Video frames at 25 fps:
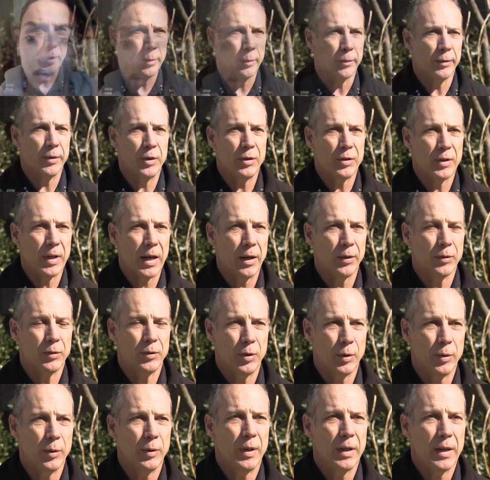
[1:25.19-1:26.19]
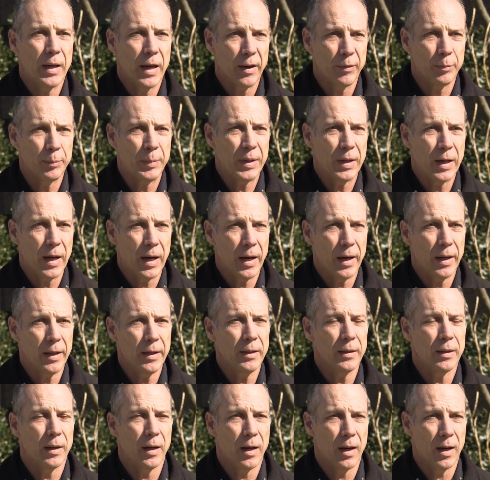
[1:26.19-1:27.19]
We reached out to the
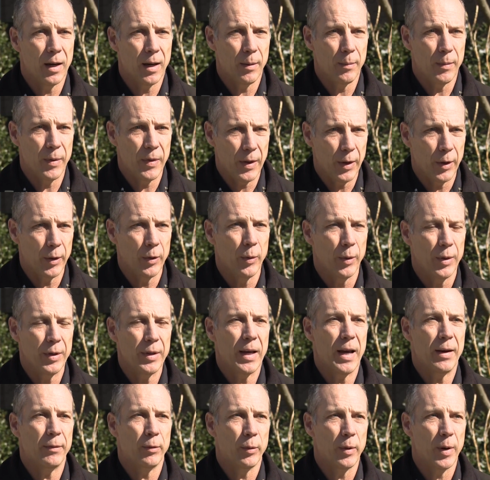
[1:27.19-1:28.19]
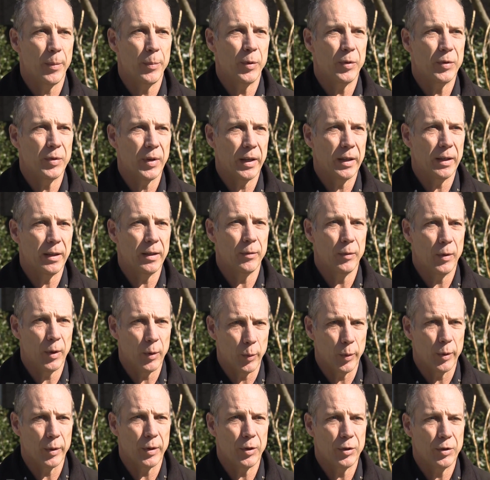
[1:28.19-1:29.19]
FBI, um, and they're going to have a
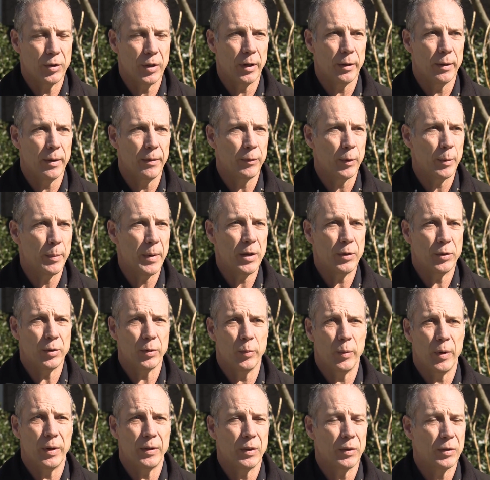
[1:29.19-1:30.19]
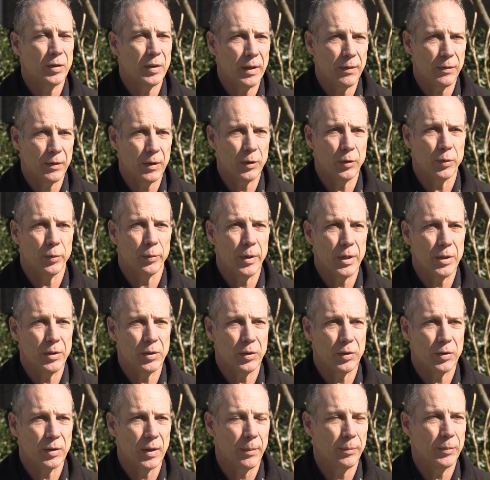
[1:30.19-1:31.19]
representative that we're going to share information with to see if this
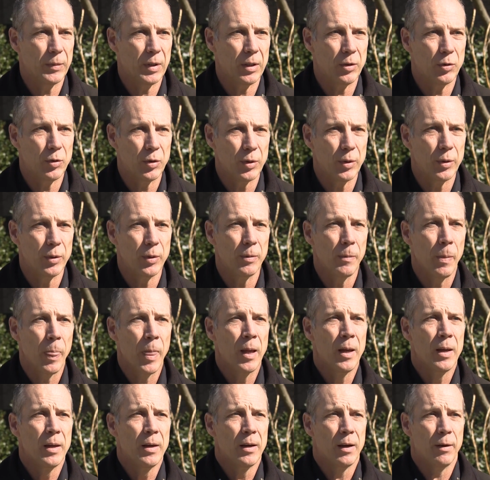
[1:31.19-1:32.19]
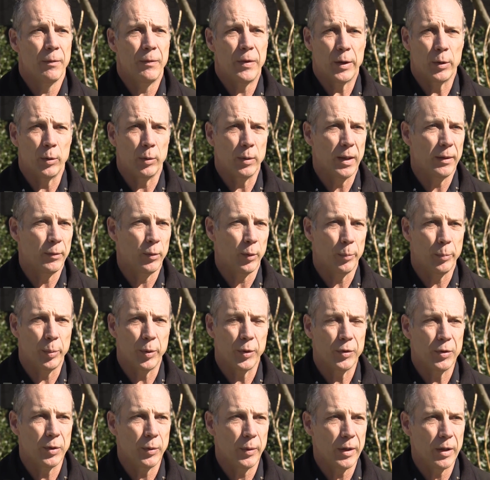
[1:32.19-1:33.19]
reaches something to a federal level.
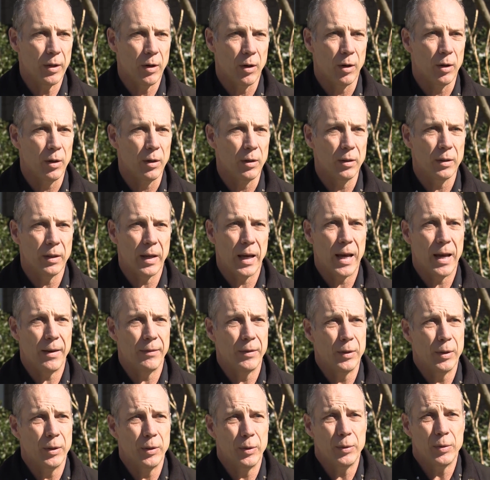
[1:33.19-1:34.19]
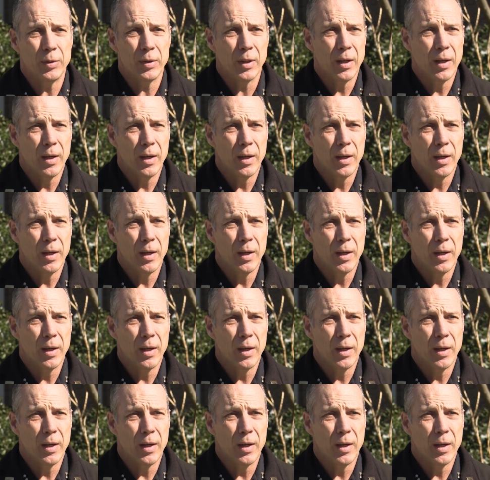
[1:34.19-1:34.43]
We're pursuing all avenues.